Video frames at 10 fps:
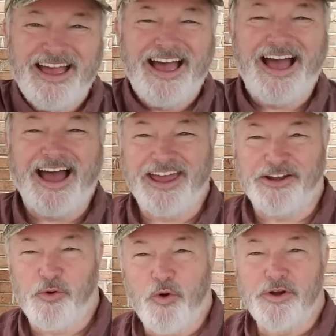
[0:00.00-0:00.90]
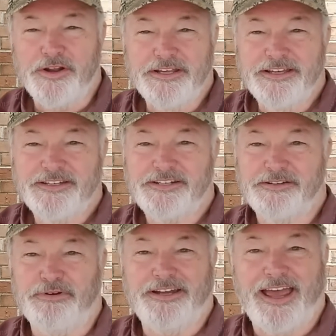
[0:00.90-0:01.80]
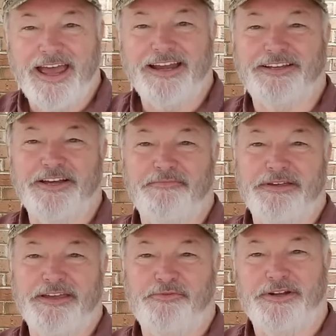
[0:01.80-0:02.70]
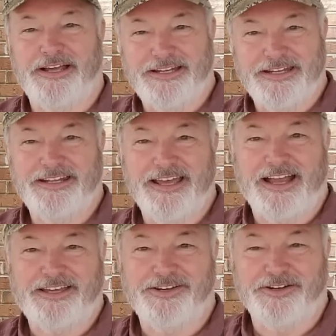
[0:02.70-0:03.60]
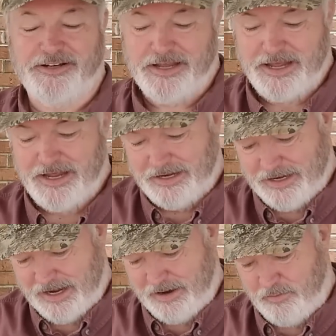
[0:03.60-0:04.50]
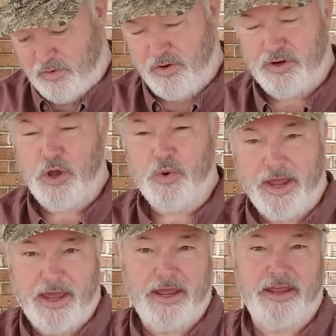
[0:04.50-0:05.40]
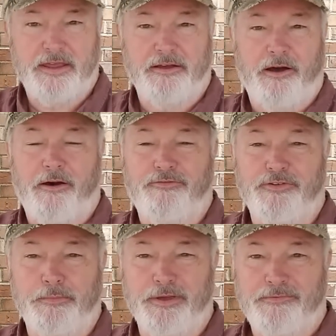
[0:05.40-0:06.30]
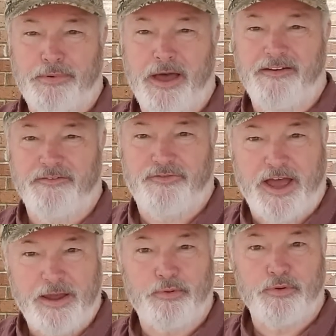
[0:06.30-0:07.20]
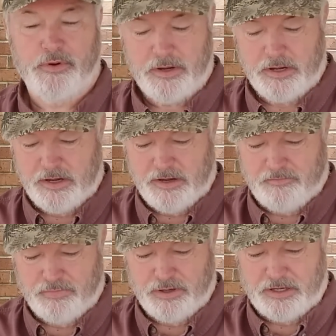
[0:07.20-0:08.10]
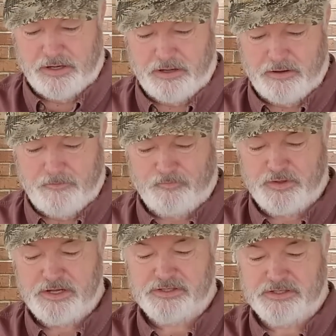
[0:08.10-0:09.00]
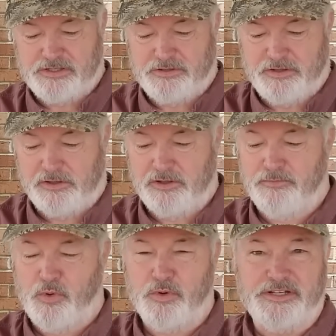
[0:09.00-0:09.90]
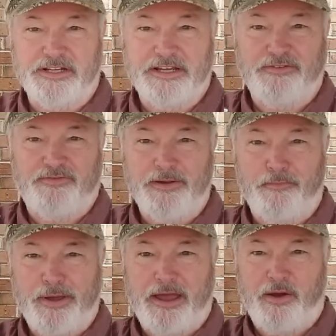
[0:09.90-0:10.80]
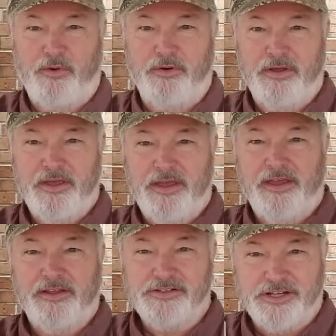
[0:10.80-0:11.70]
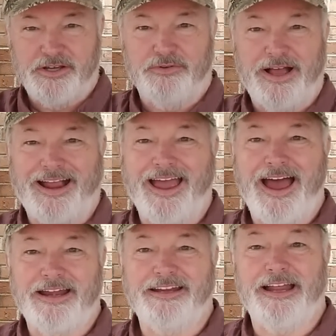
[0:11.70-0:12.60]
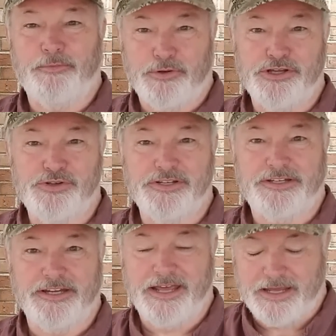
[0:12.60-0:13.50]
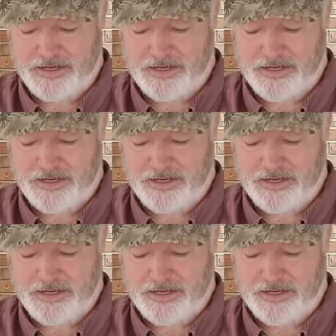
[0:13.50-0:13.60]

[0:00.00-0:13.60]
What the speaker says: I had ordered this, but it hadn't come in when I did that cook. Now, it worked okay off of the Pit Viper, but this is a little more CFM power, so I got it and I'm going to use it today.